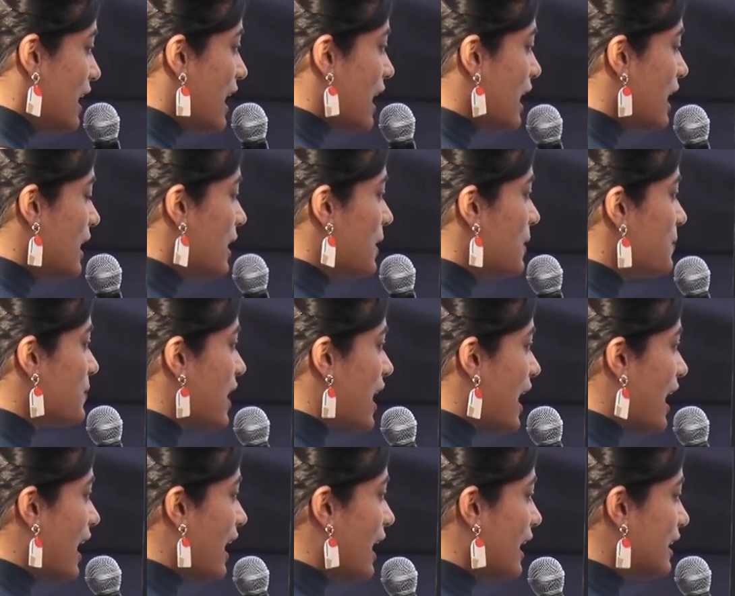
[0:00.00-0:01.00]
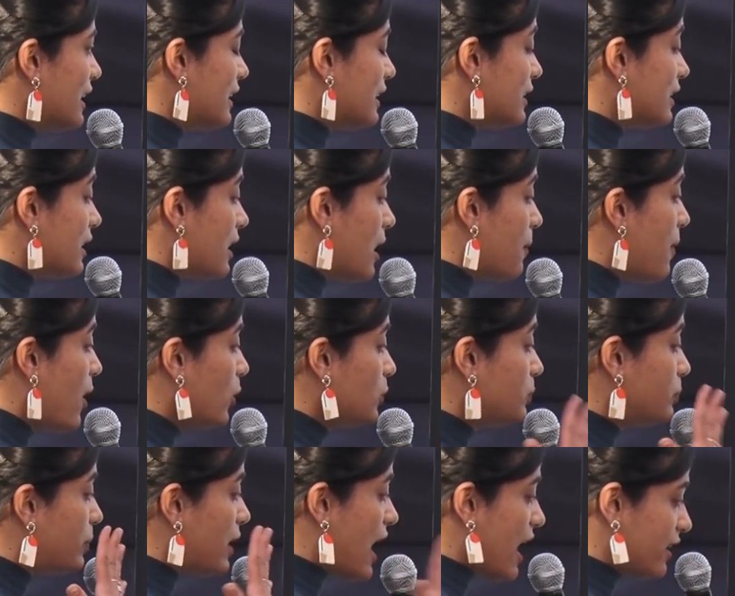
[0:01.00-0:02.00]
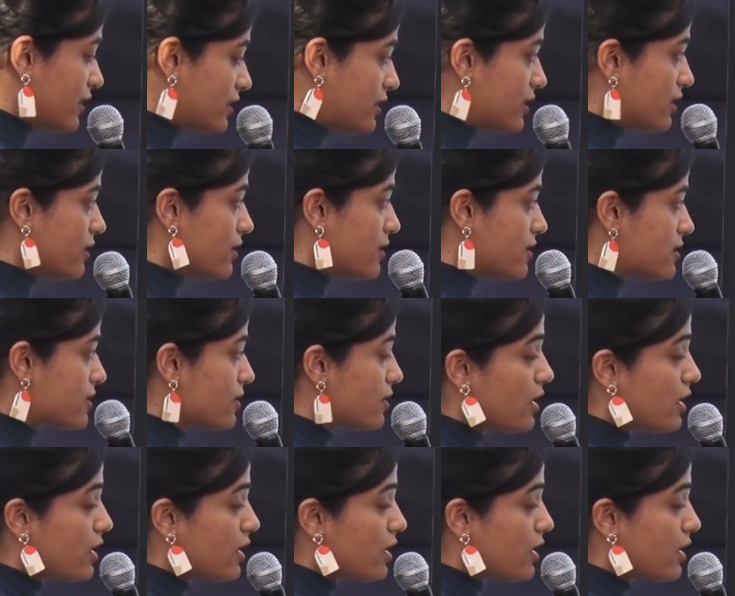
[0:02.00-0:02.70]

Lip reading: About planters.